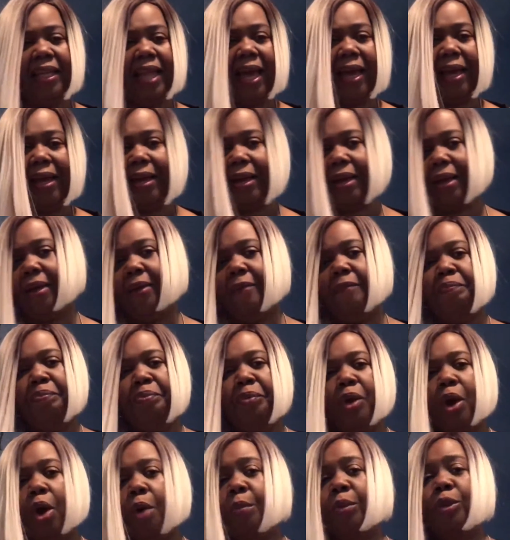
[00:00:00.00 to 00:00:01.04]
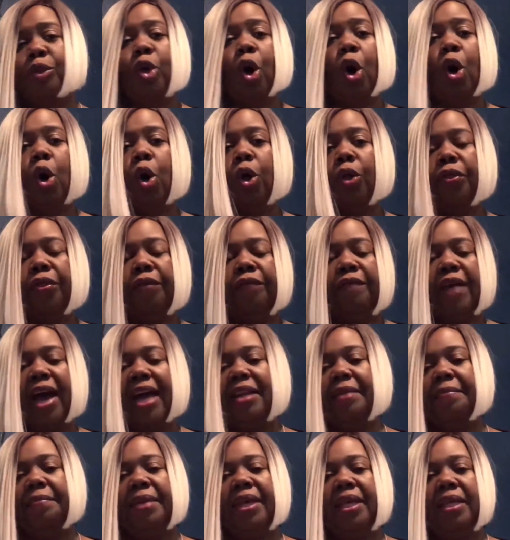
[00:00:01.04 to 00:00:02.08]
like almost all the
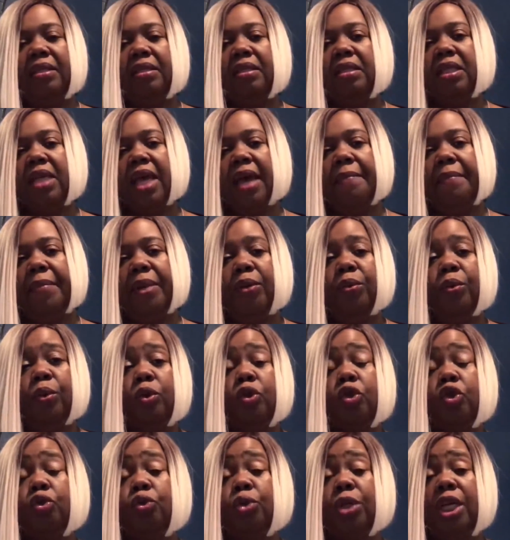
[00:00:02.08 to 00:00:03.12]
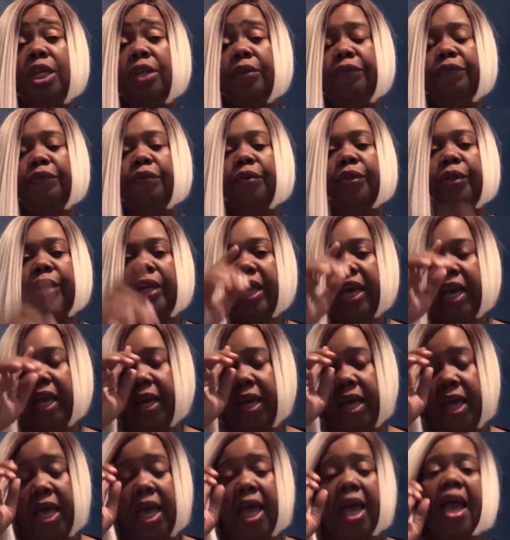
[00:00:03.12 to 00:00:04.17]
vitamins and minerals you needed for the day.
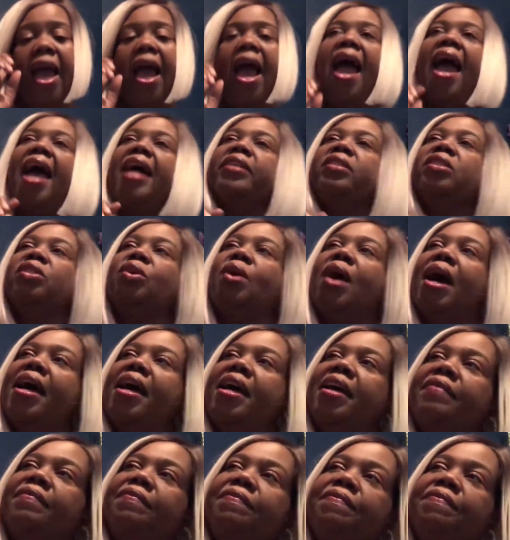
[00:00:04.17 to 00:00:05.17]
And so I had